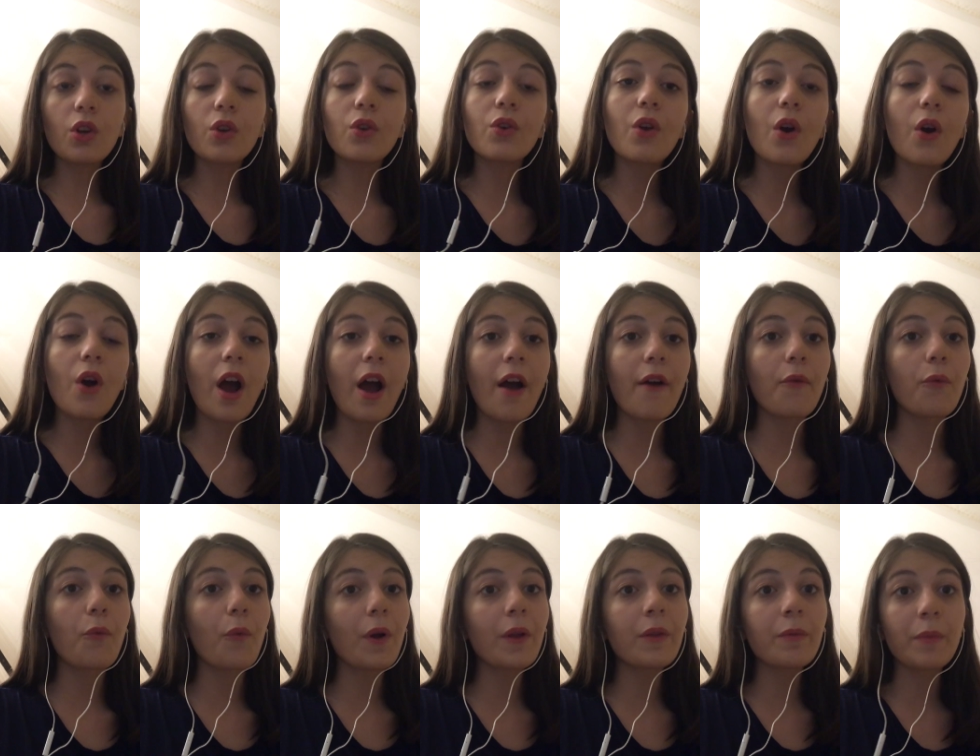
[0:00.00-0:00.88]
Now
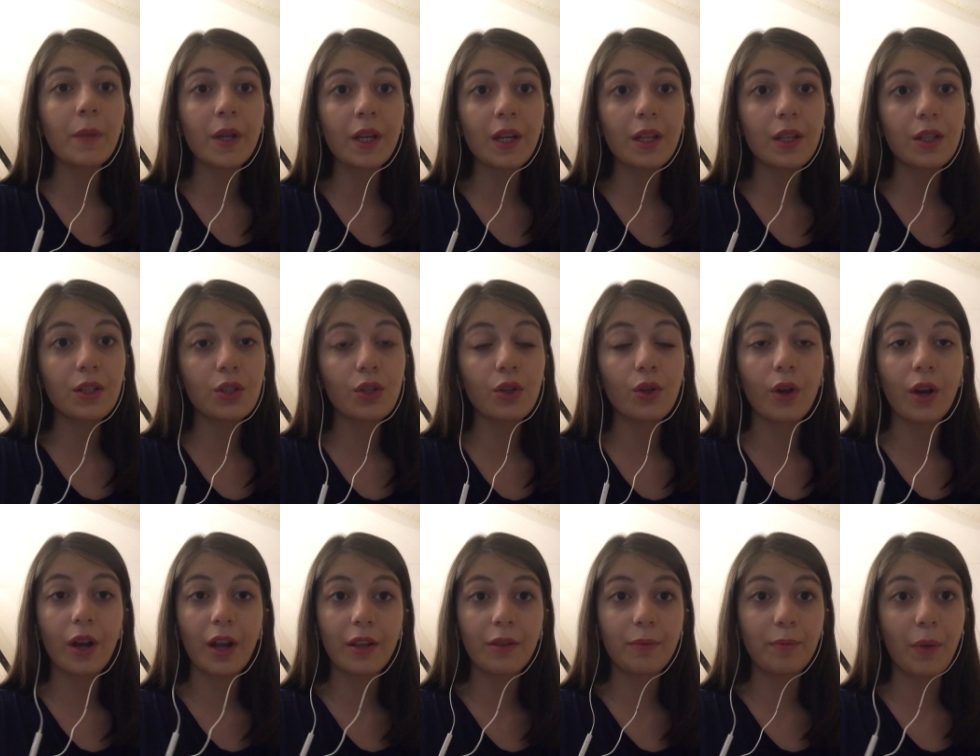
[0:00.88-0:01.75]
have one minute to
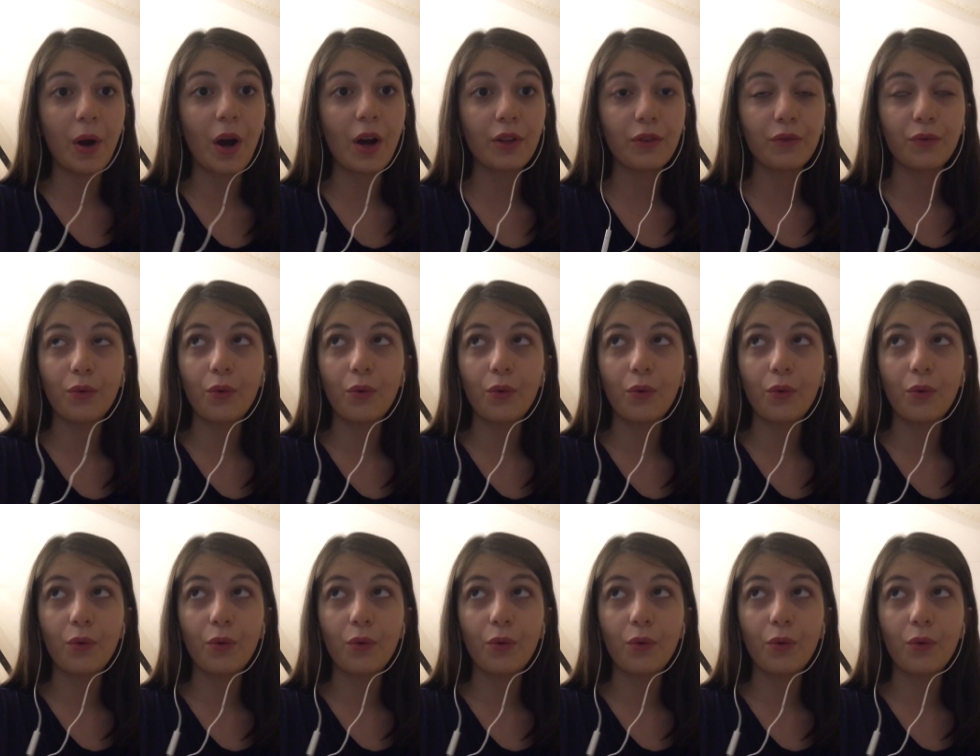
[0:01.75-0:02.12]
look at part